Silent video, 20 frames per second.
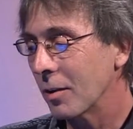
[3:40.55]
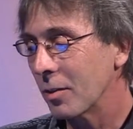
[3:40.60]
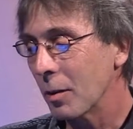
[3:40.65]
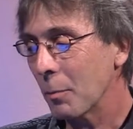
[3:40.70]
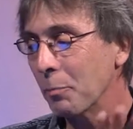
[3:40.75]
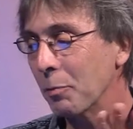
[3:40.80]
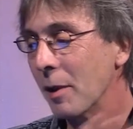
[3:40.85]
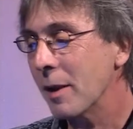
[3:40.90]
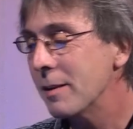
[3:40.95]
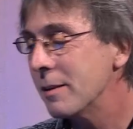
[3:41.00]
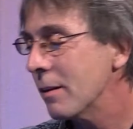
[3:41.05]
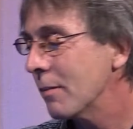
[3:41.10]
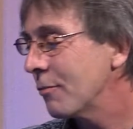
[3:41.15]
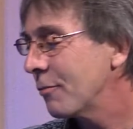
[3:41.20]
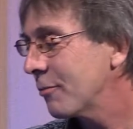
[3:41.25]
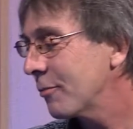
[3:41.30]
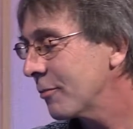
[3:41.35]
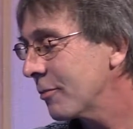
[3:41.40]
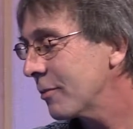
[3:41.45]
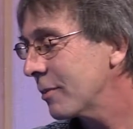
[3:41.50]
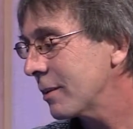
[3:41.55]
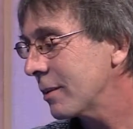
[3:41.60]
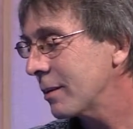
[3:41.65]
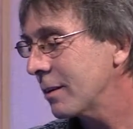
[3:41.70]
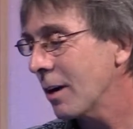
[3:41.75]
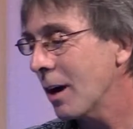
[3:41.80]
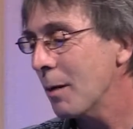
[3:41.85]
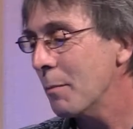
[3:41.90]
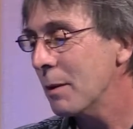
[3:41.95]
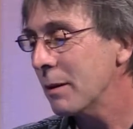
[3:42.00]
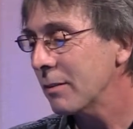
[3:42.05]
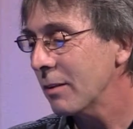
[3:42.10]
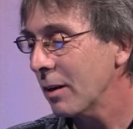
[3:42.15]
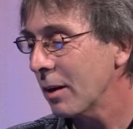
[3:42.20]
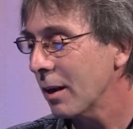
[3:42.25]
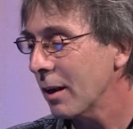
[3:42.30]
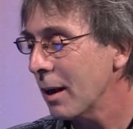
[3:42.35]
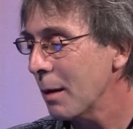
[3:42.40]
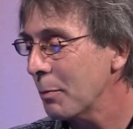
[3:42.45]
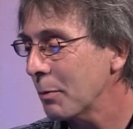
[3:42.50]
plaintiff commented
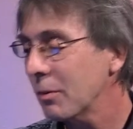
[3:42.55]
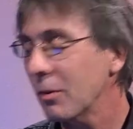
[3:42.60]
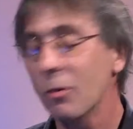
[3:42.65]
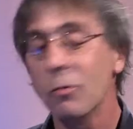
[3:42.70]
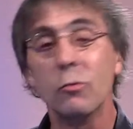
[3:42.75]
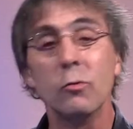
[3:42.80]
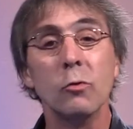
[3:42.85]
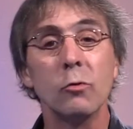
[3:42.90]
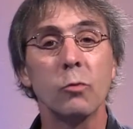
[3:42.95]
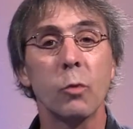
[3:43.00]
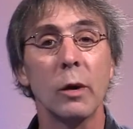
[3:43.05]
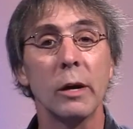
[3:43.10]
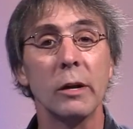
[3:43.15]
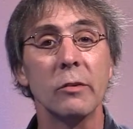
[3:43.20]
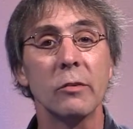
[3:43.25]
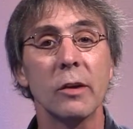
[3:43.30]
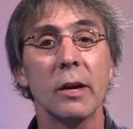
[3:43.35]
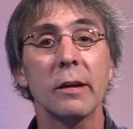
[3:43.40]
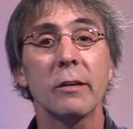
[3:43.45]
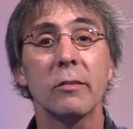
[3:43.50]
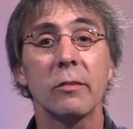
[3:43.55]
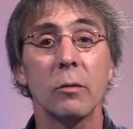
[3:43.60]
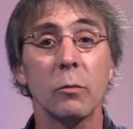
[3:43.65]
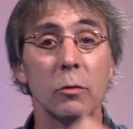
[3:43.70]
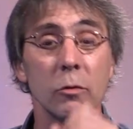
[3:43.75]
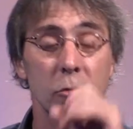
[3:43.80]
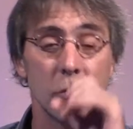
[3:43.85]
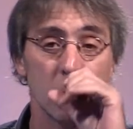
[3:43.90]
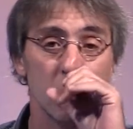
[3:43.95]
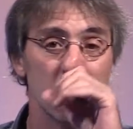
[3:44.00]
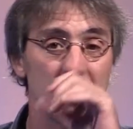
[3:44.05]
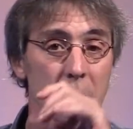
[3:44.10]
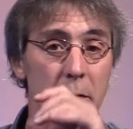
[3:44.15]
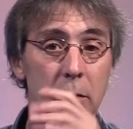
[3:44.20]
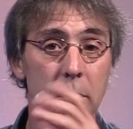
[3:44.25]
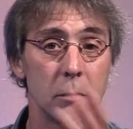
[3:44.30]
on episode 226. It was the